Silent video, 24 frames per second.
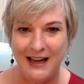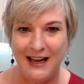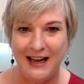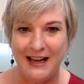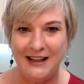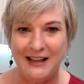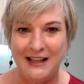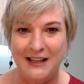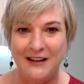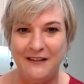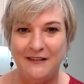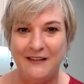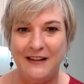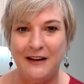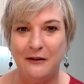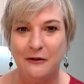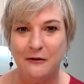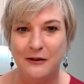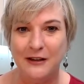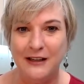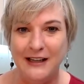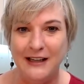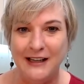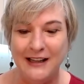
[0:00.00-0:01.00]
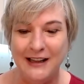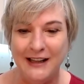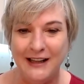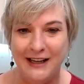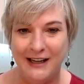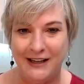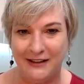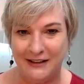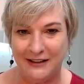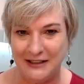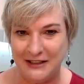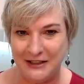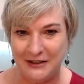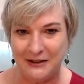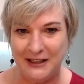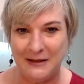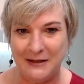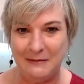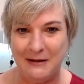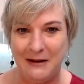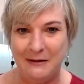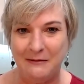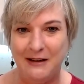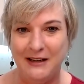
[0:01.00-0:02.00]
And then if they really are
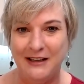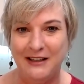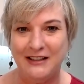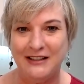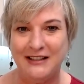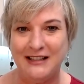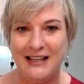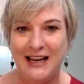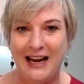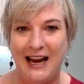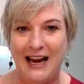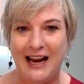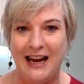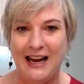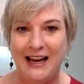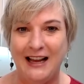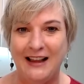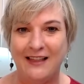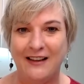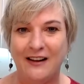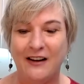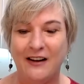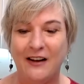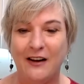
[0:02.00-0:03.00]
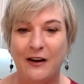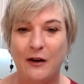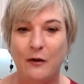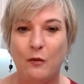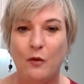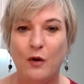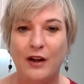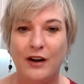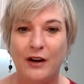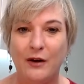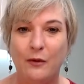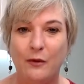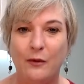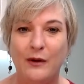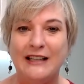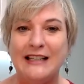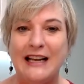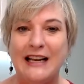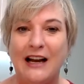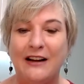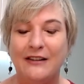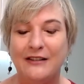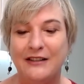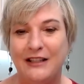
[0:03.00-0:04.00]
intrigued by what you're saying, they're going to want to reach
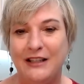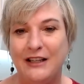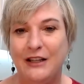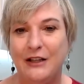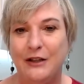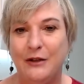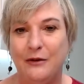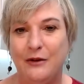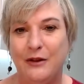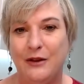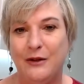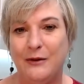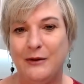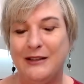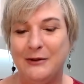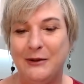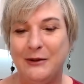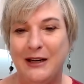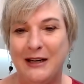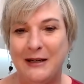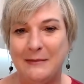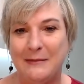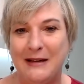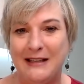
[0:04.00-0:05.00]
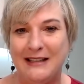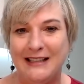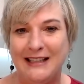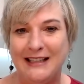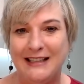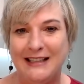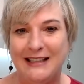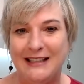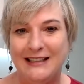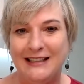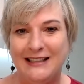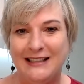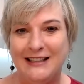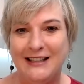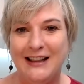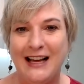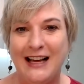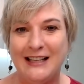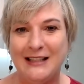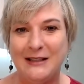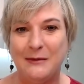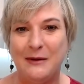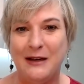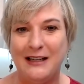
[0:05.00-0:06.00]
out to you through a direct message. So
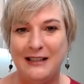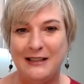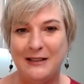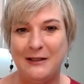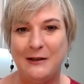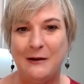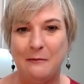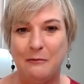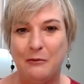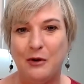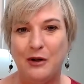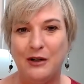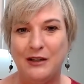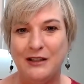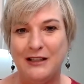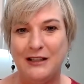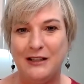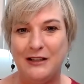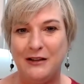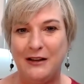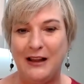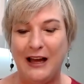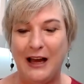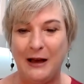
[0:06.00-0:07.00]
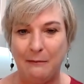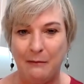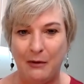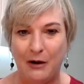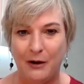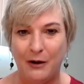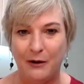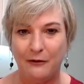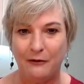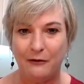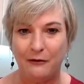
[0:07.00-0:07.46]
that's why it's so important to do that part